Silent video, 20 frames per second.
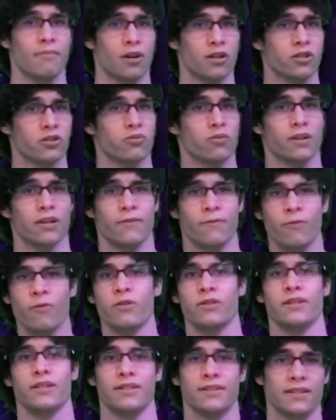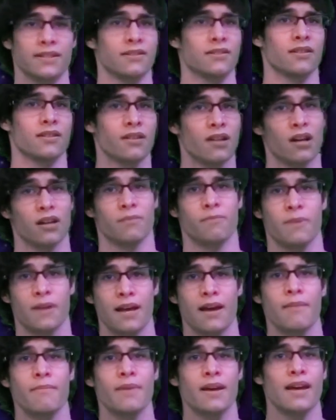March 24th at 6 o'clock
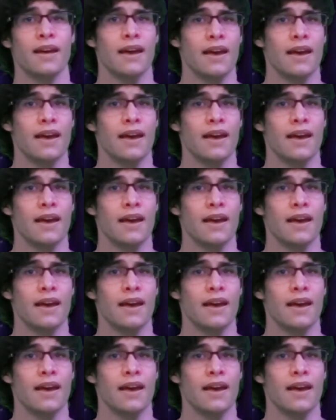p.m.,